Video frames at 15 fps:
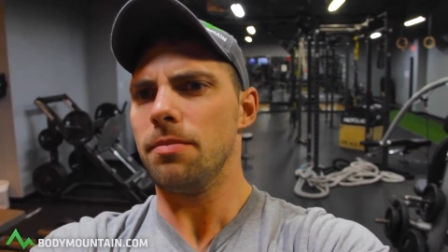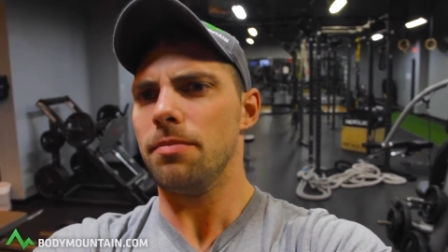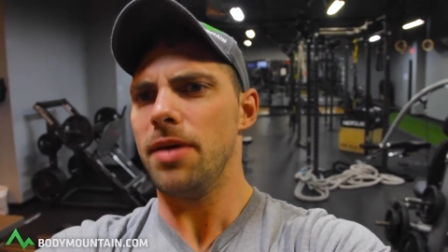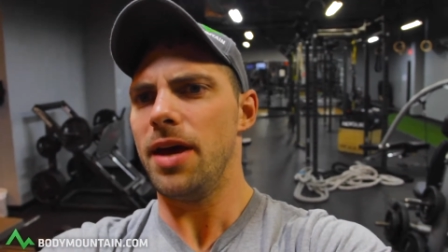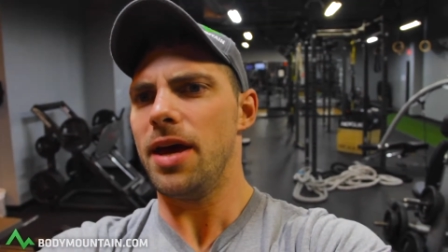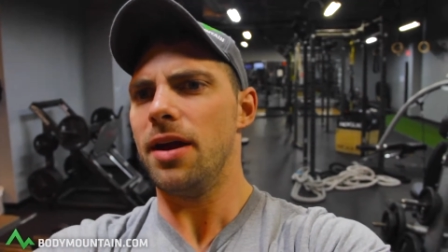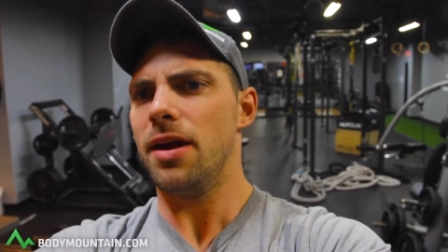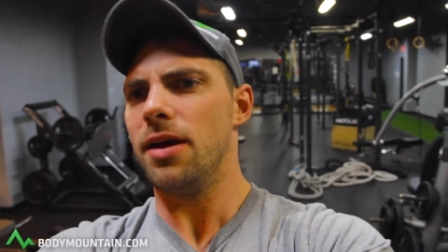
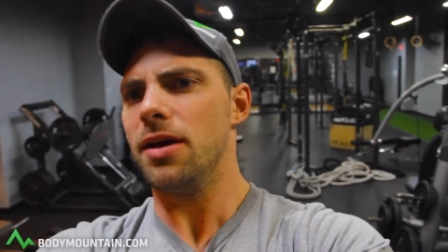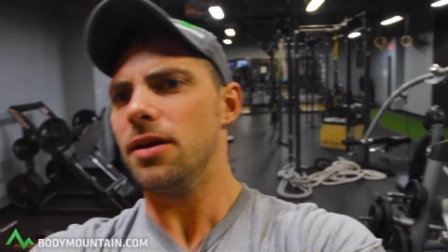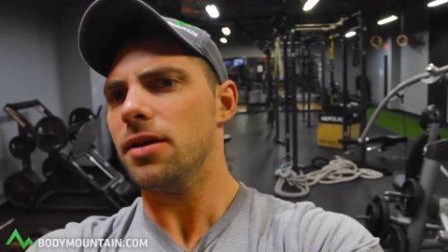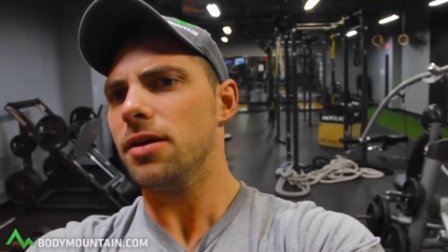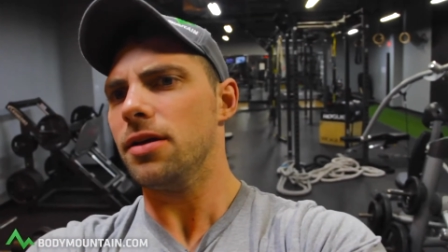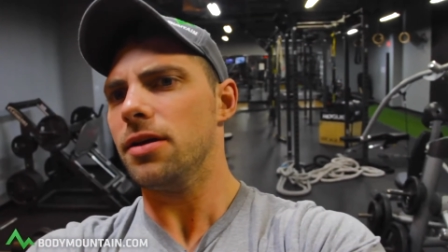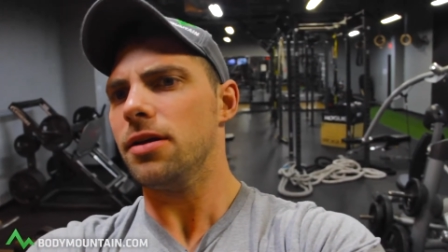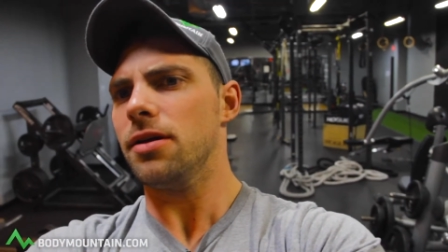Man,
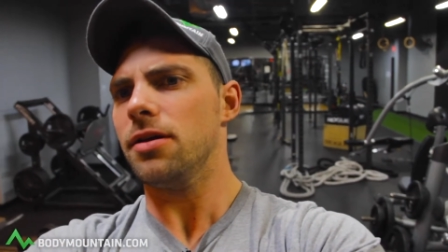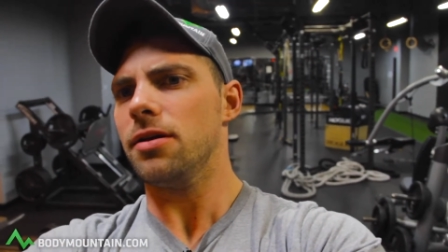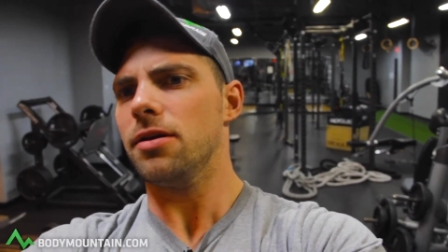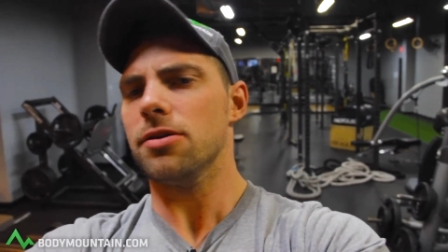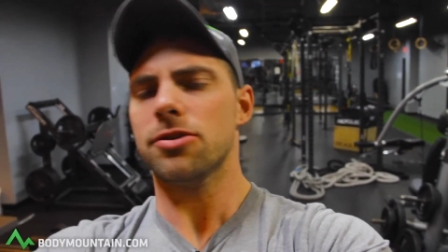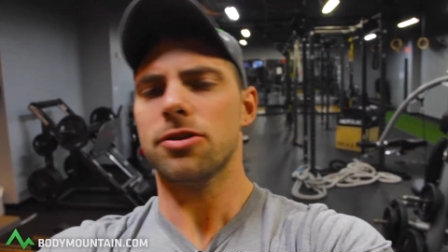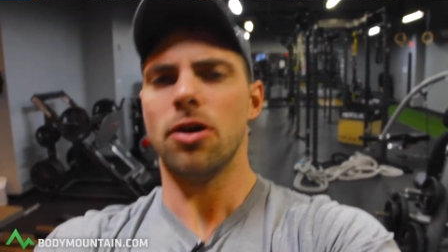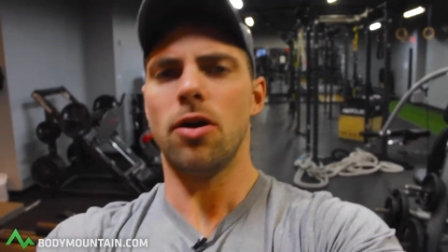
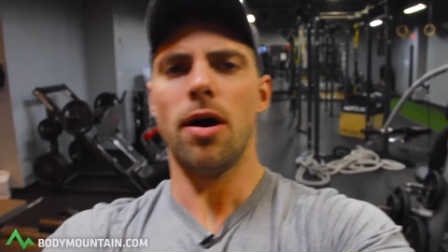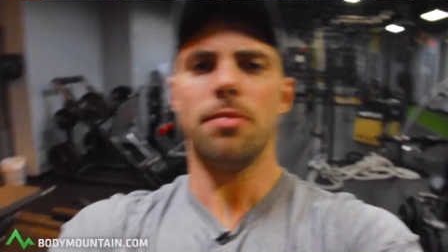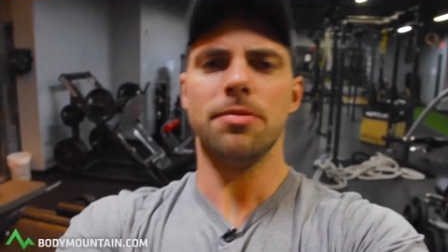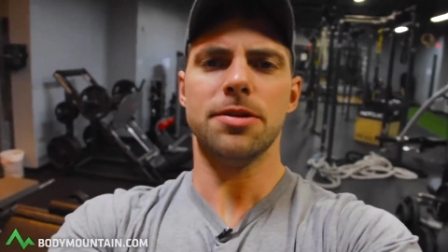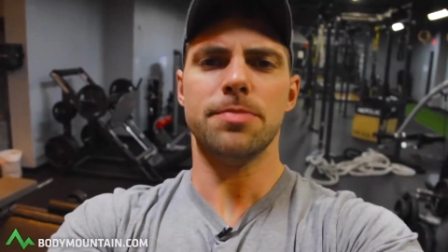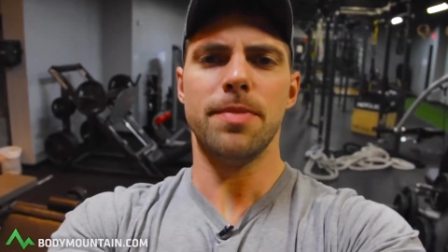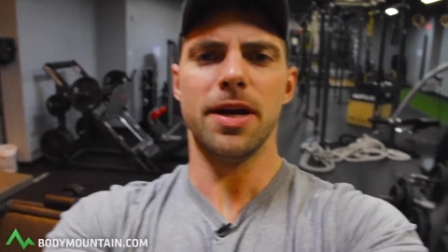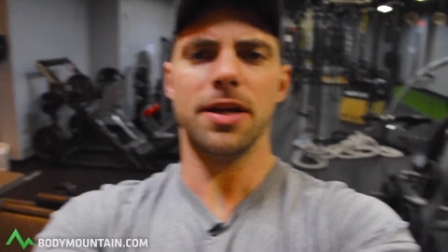so I'm
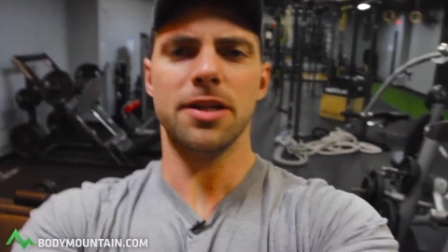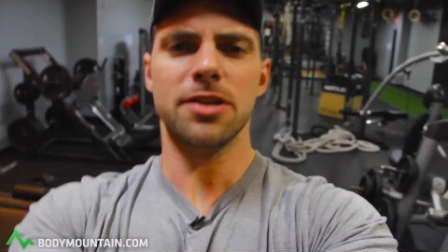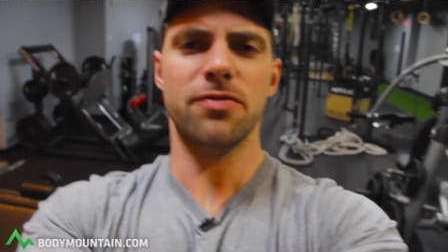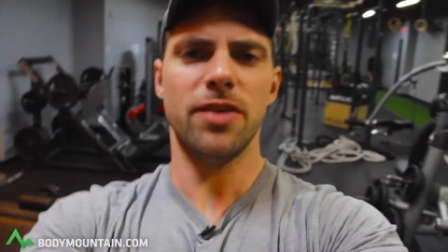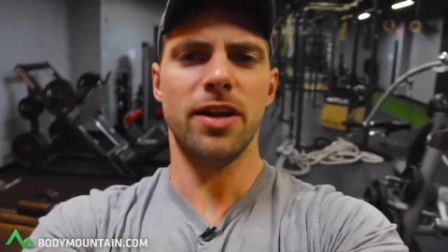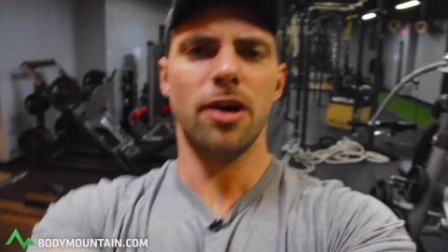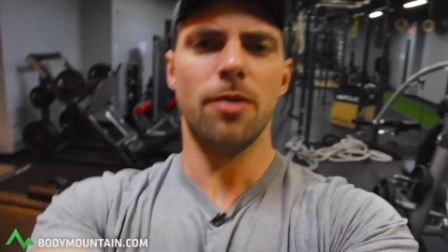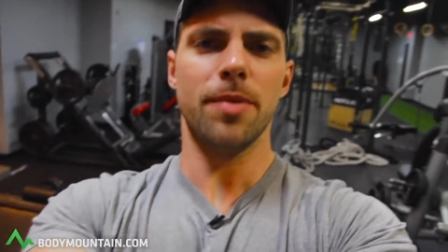just making this
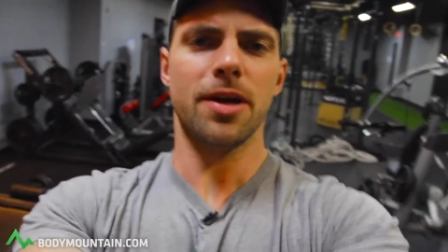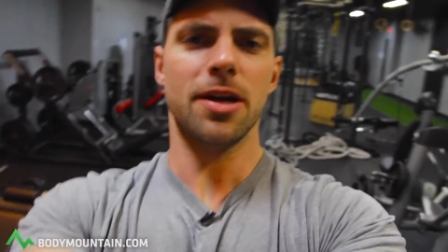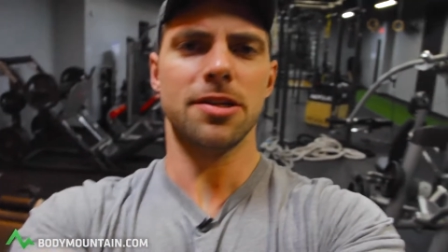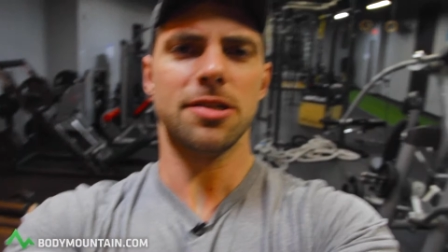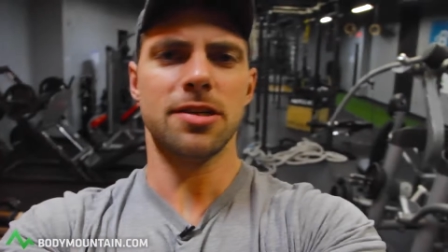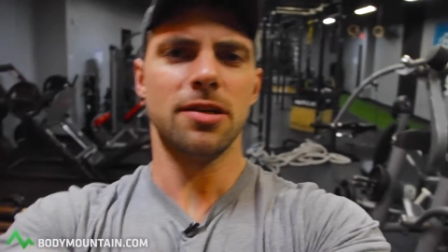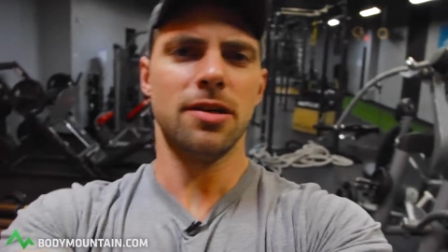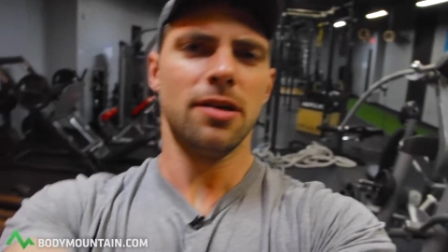video
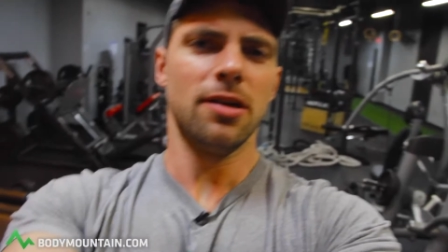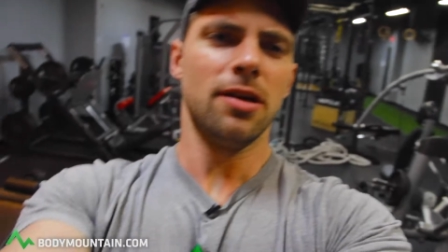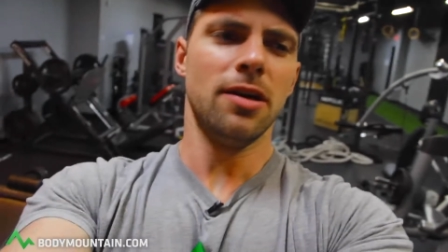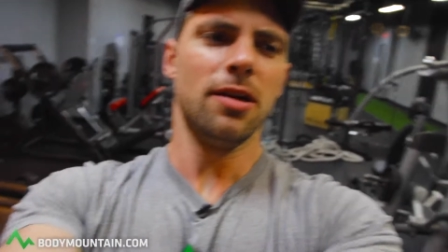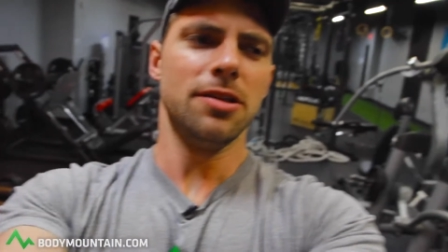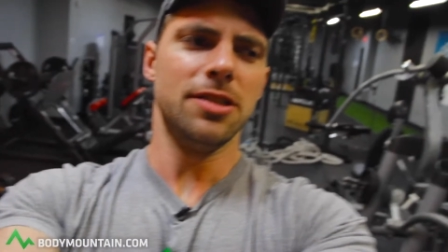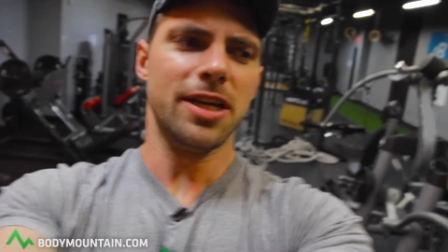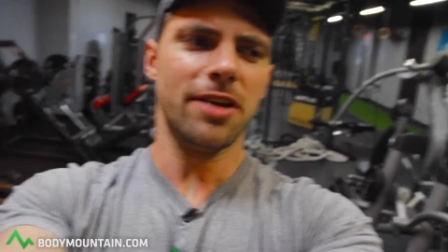because
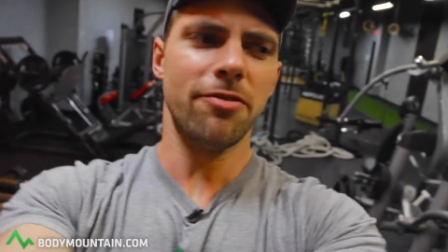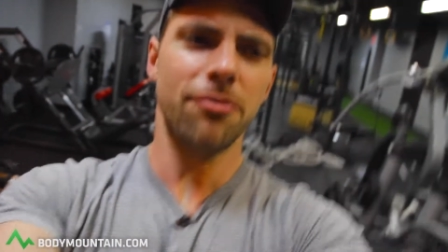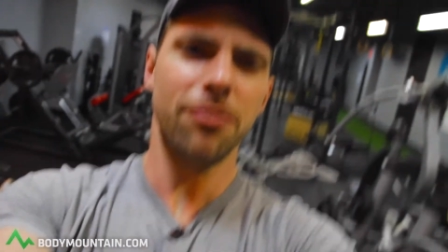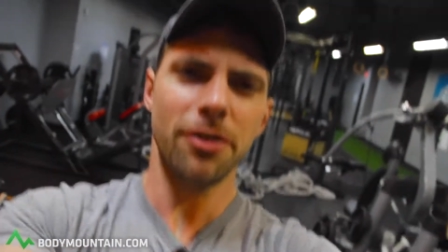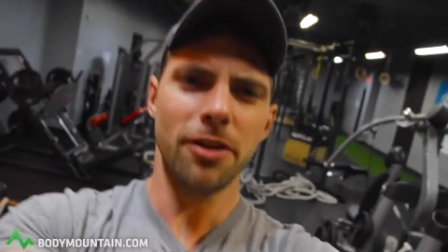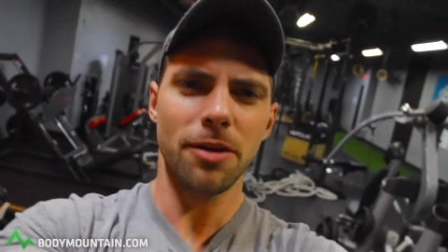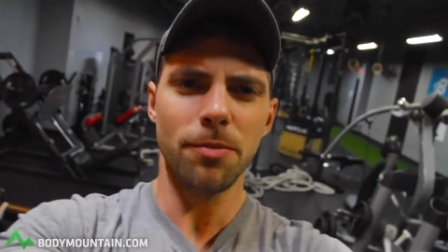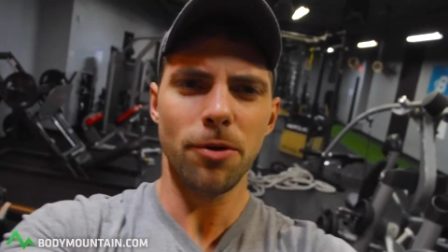do you ever
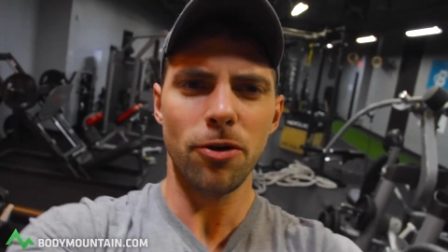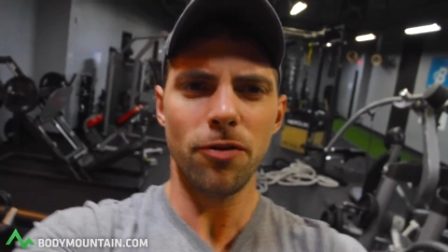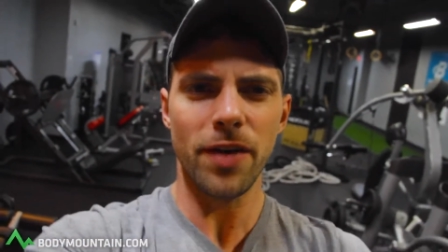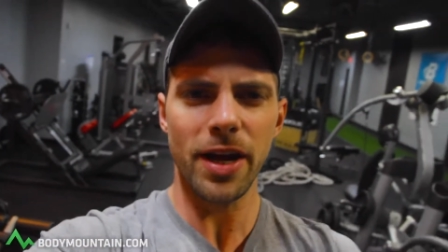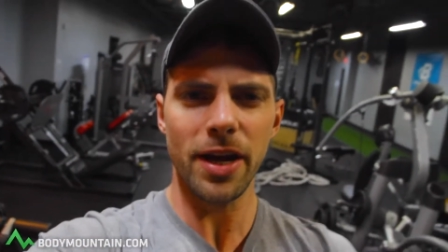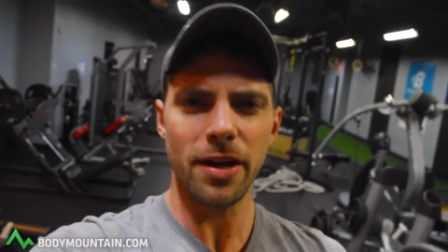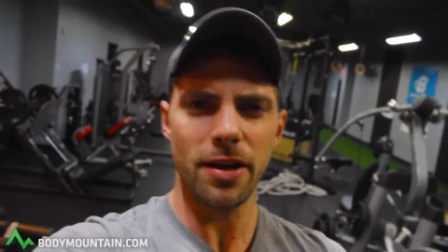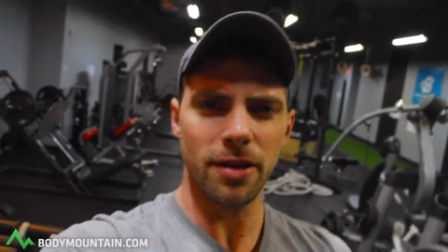feel
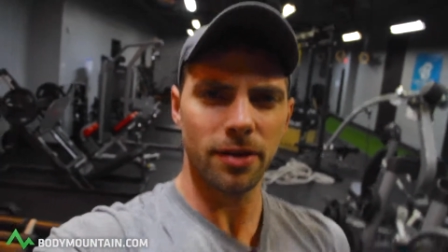unmotivated?